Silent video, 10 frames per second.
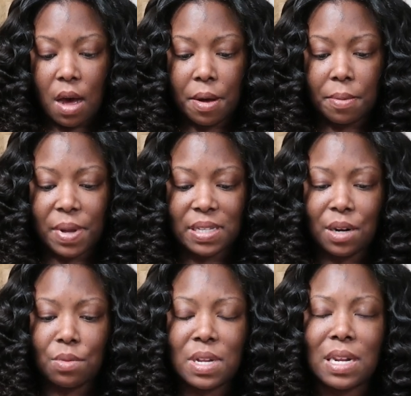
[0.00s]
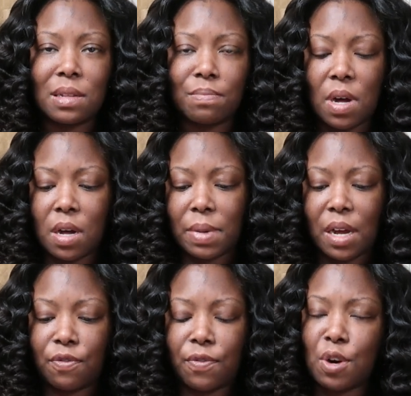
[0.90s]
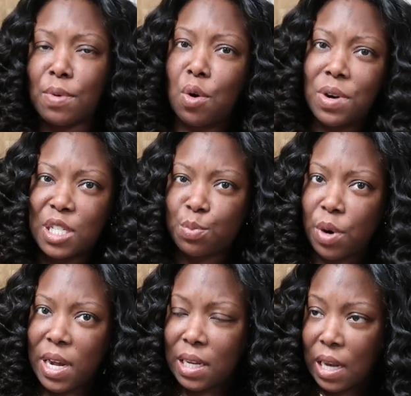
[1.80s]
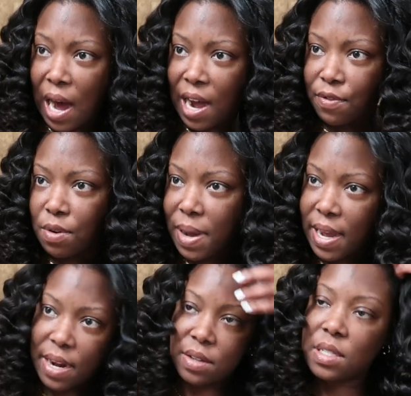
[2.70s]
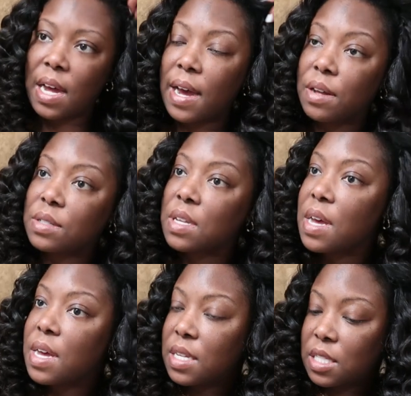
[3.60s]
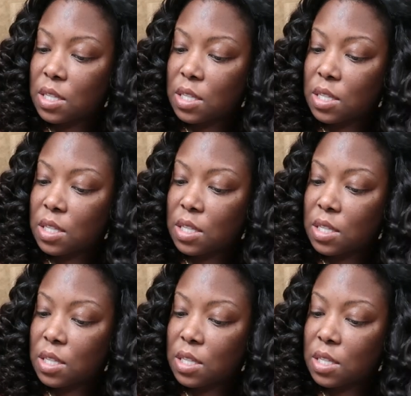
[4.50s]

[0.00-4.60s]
um, because I don't need a, um, like a firm holding spray a lot for my hairstyles.